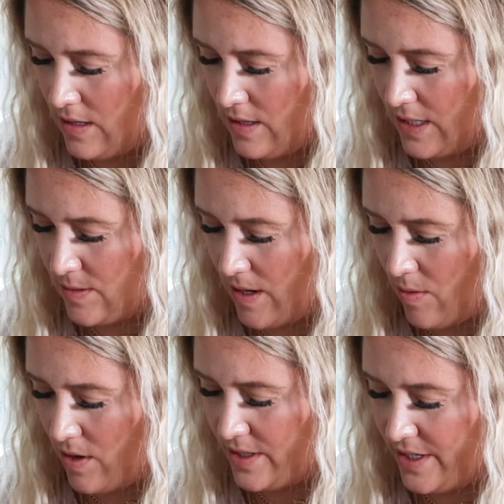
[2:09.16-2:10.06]
sense of
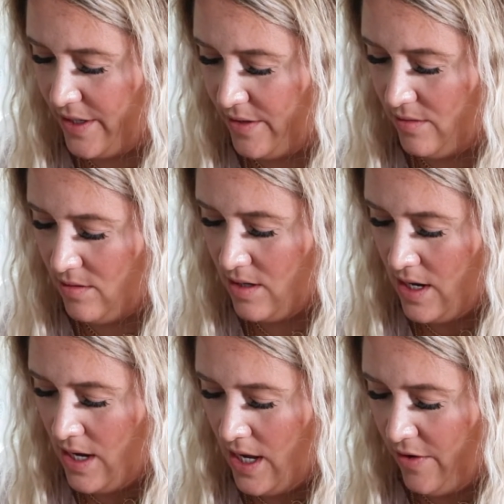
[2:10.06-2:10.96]
like security and
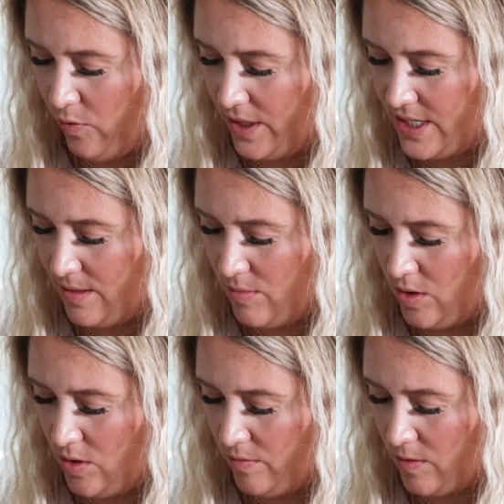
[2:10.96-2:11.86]

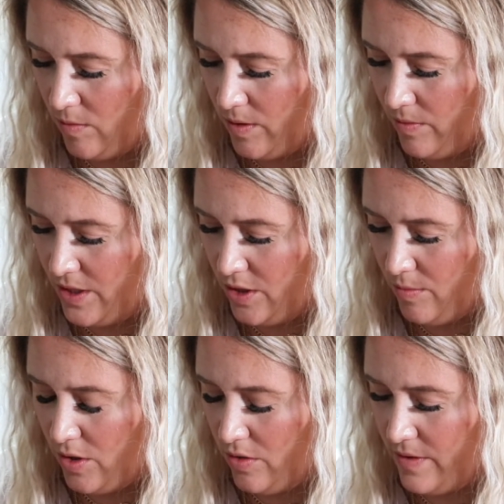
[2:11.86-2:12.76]
righteousness
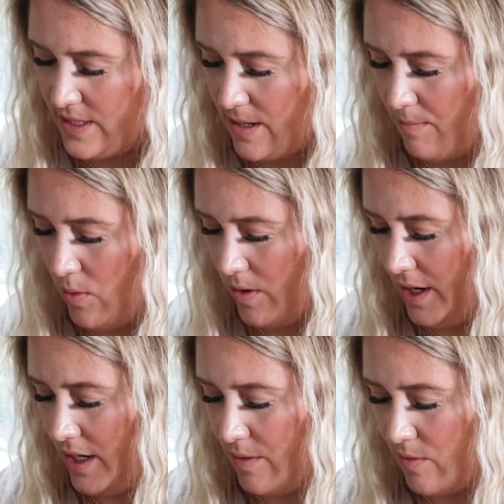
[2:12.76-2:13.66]
in my actions
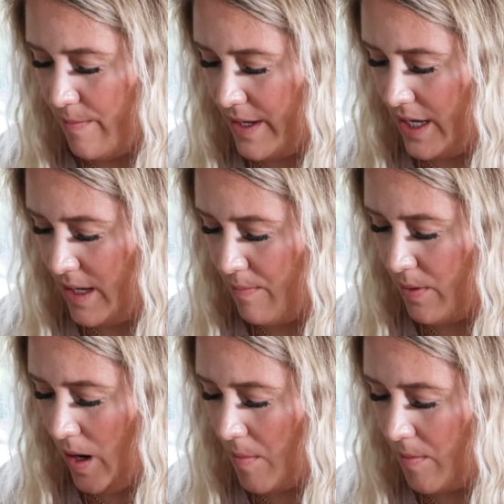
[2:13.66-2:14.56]
and in my
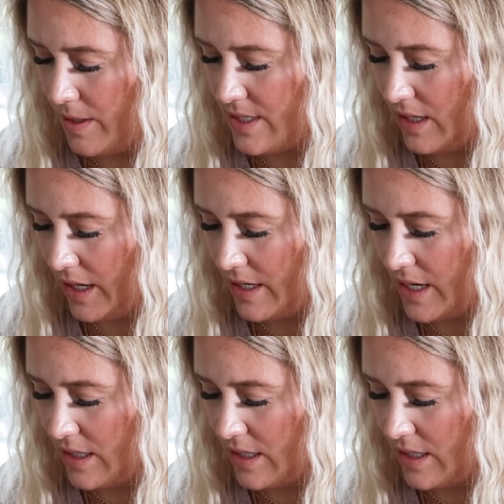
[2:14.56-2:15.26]
self-control and what I thought was